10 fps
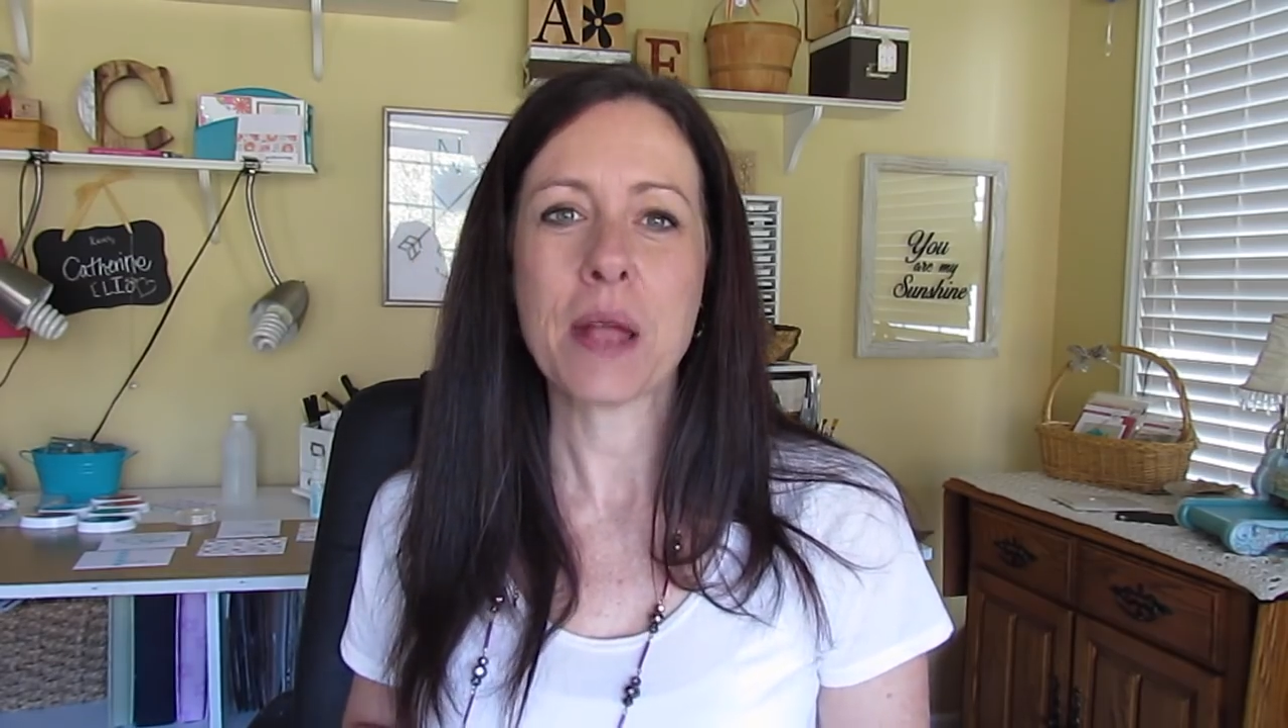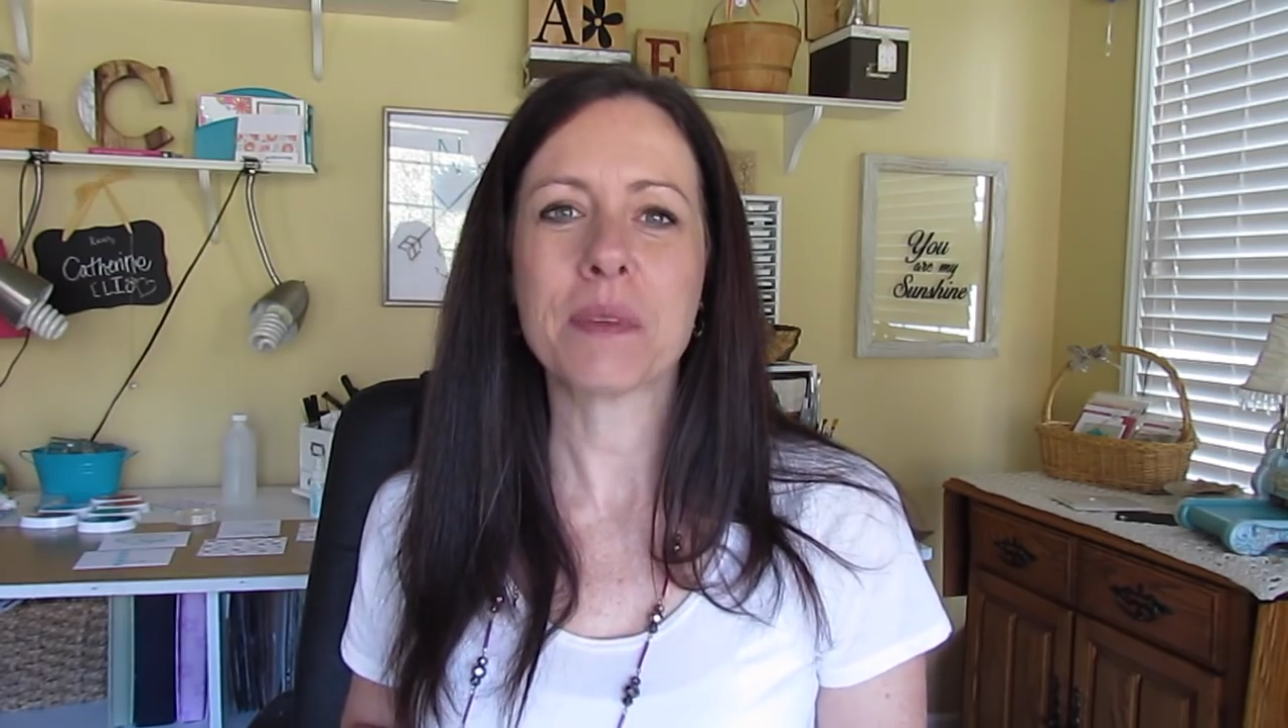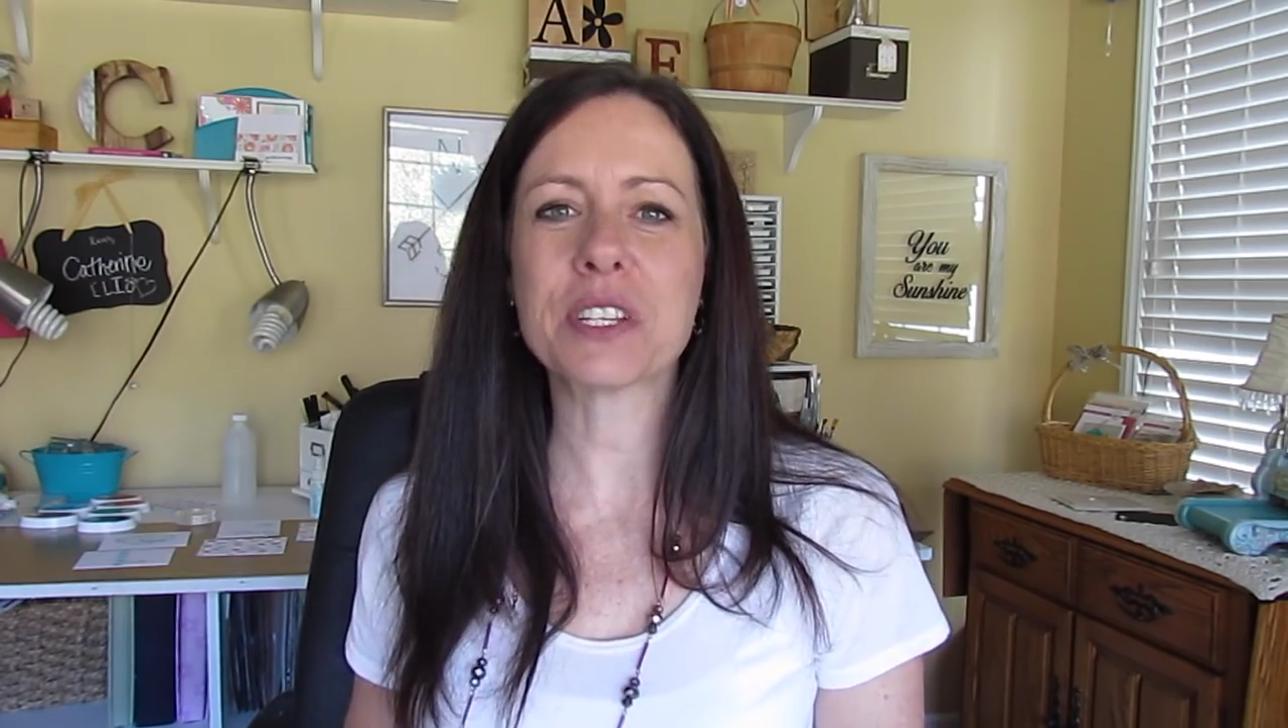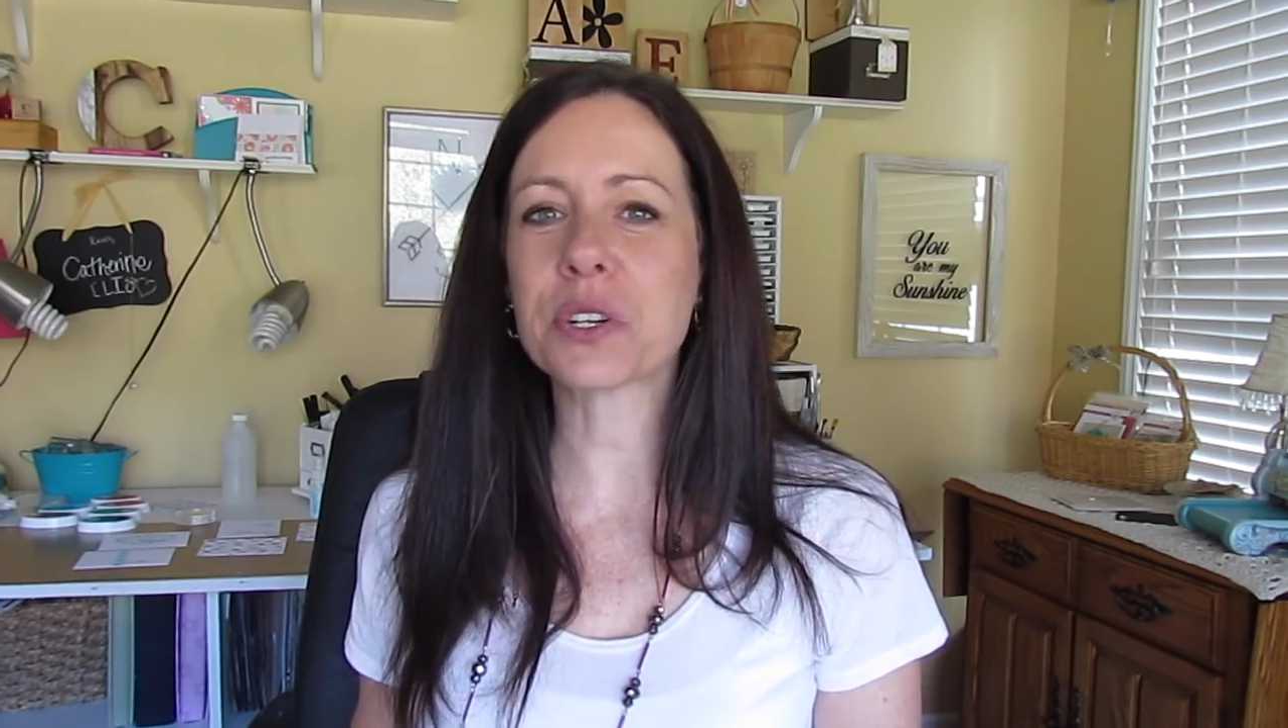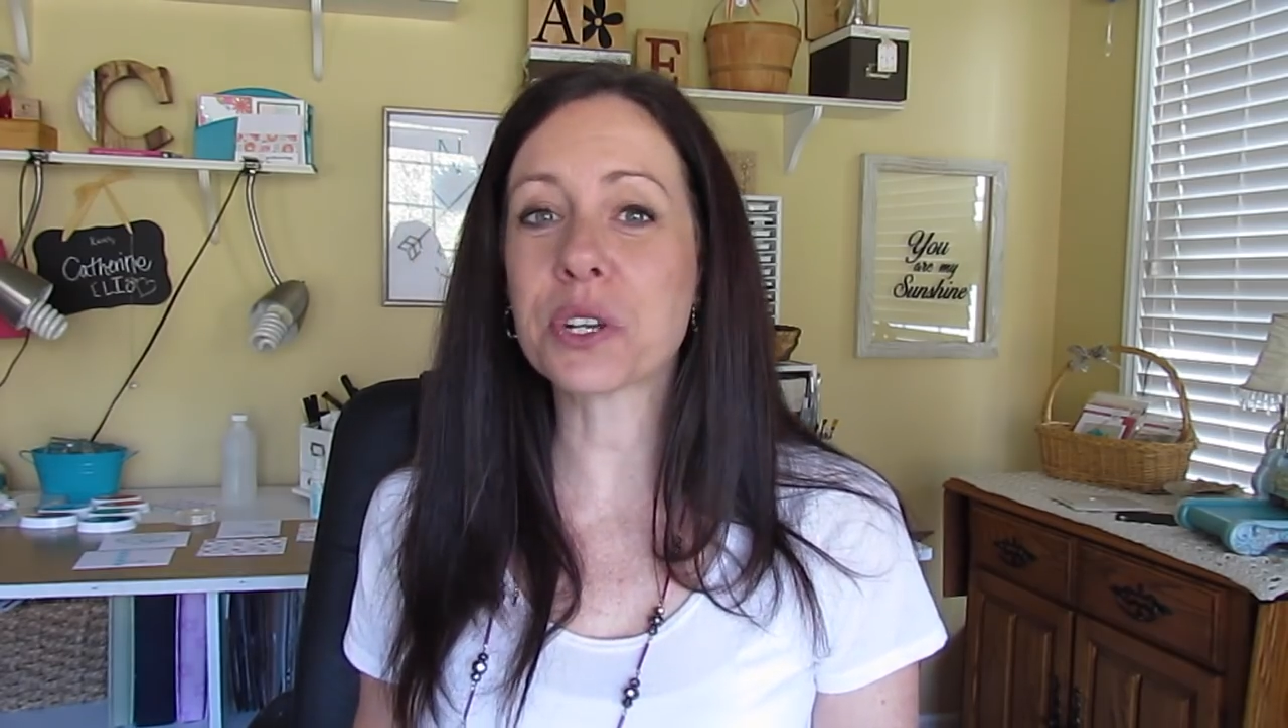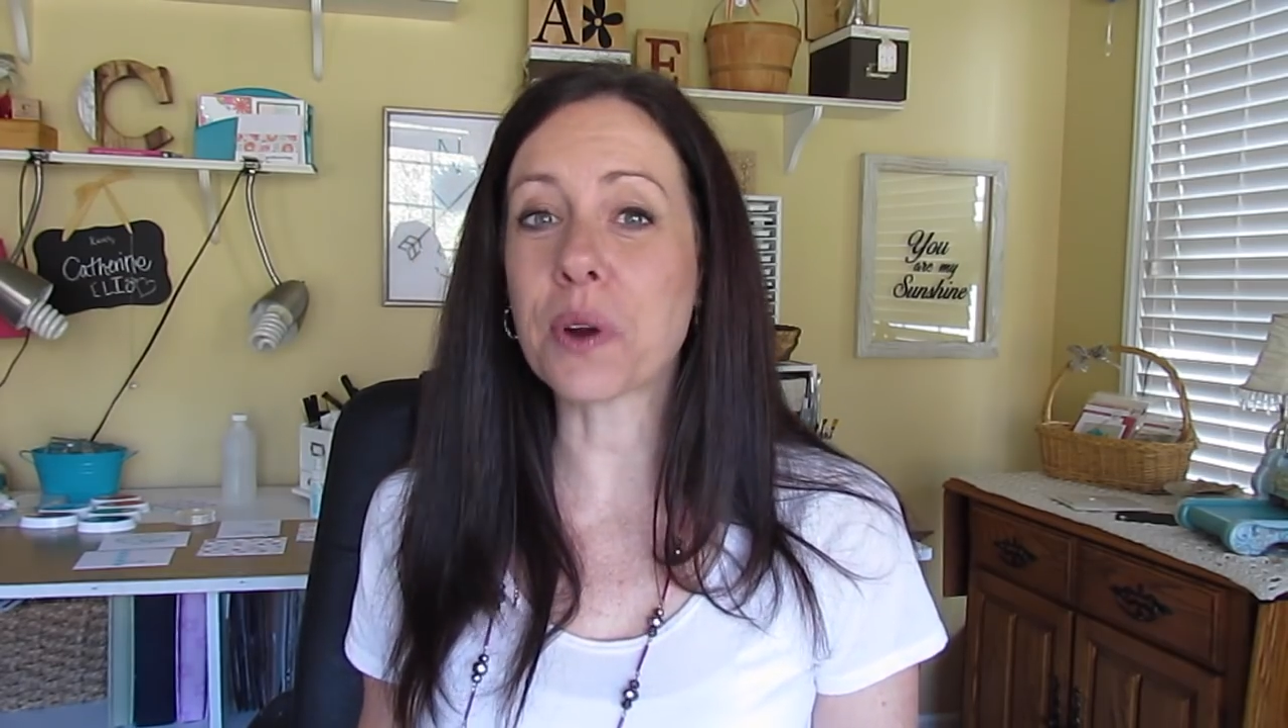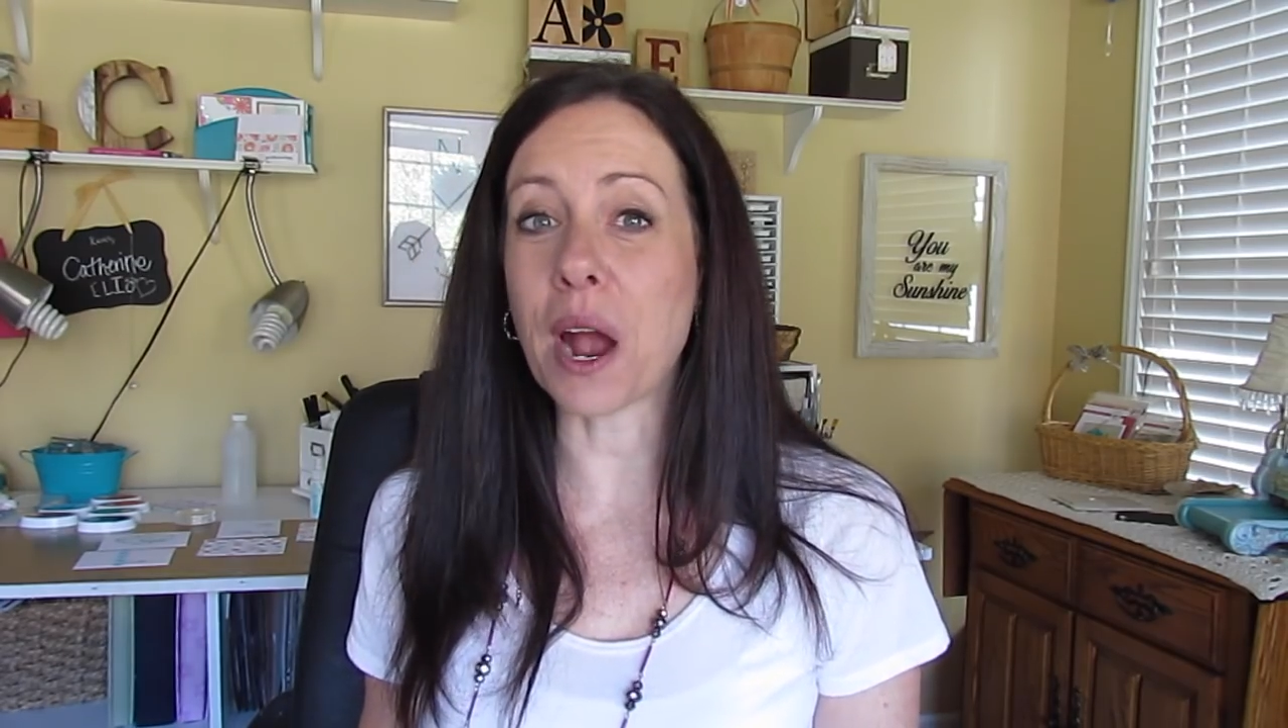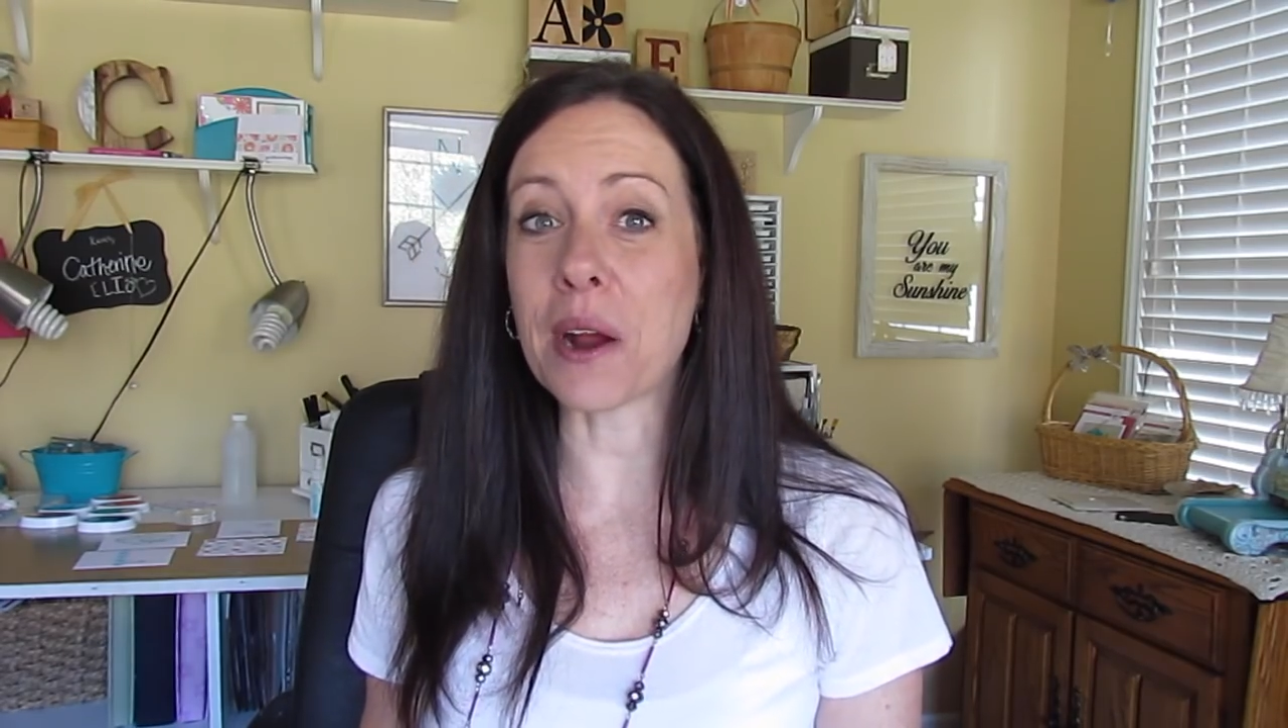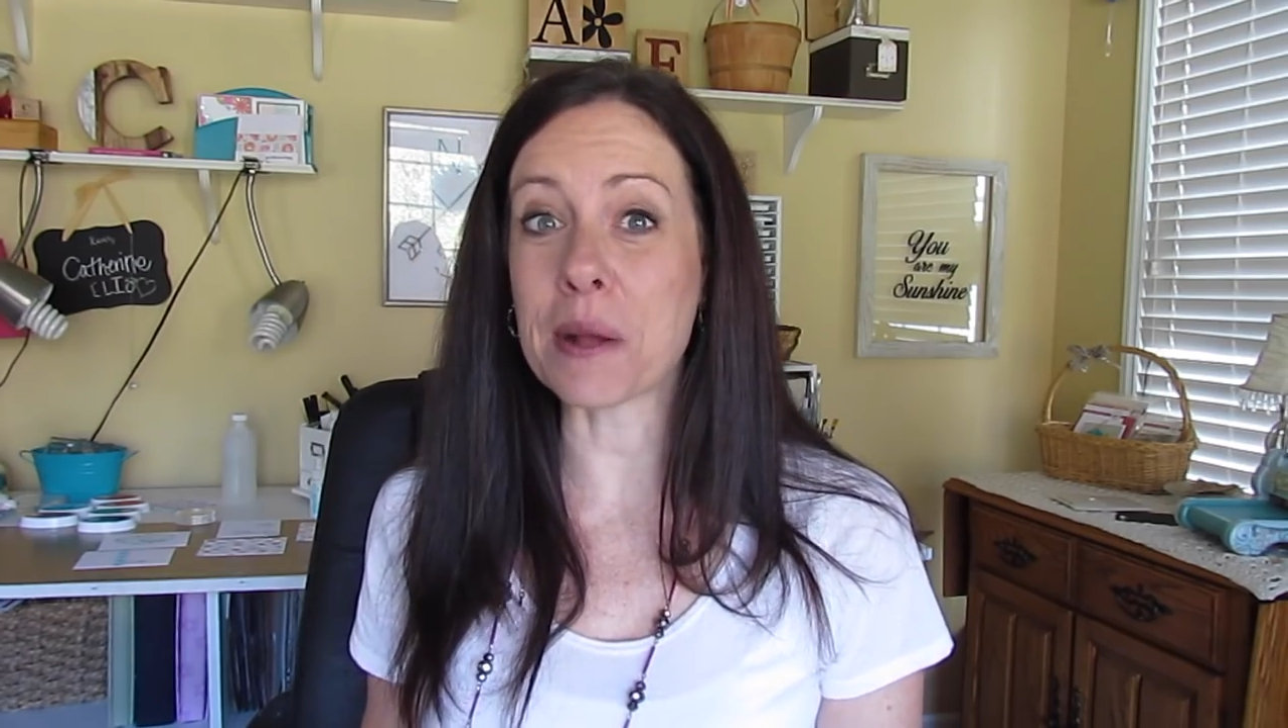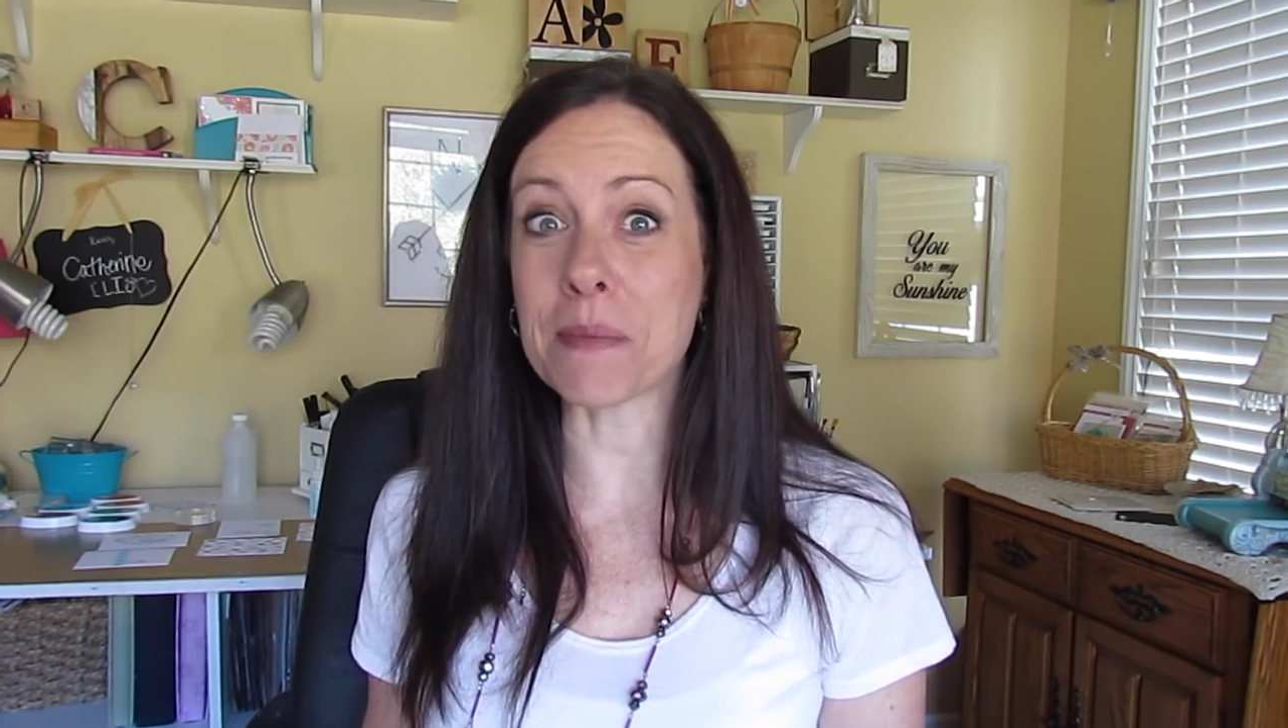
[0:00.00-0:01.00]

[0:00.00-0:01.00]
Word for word: Be sure you are on